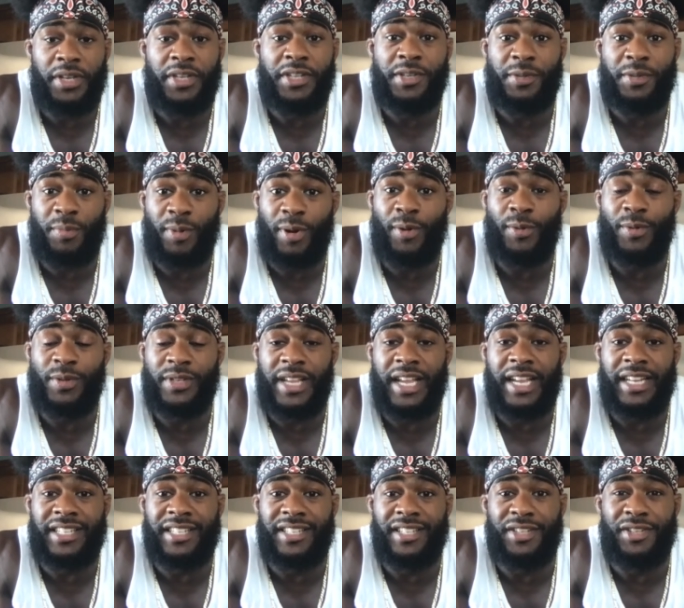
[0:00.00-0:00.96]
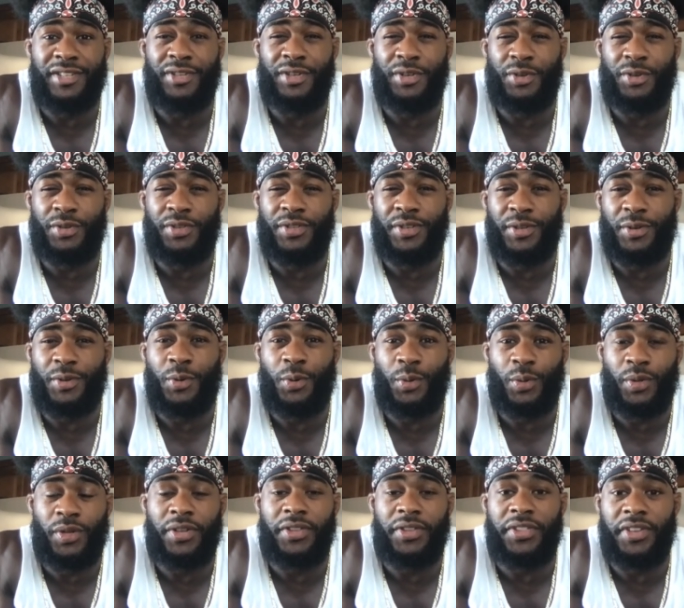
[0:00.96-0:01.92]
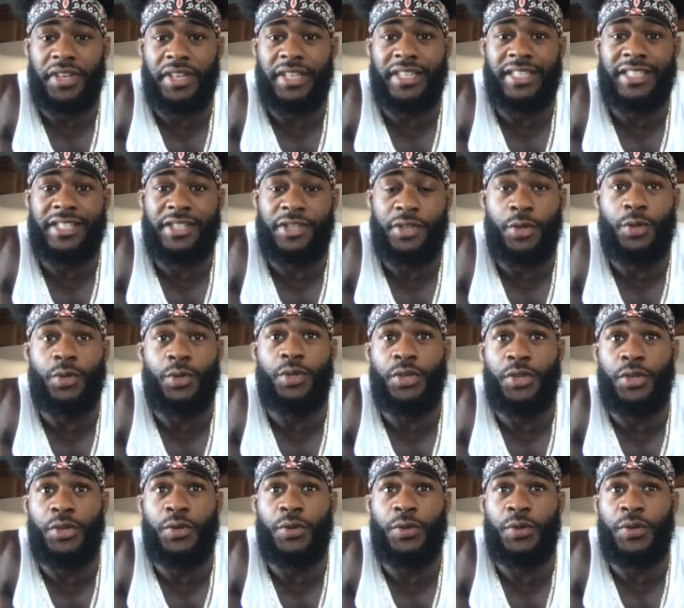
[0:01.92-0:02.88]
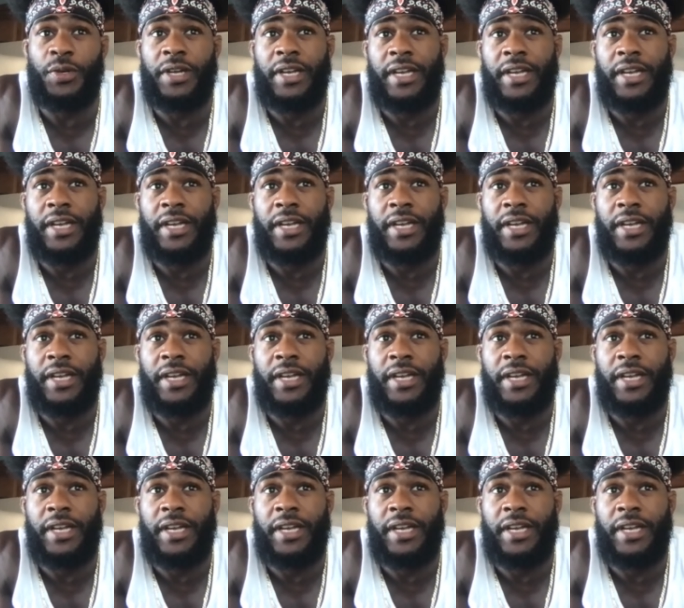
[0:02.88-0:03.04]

smart was actually the cooler thing to do.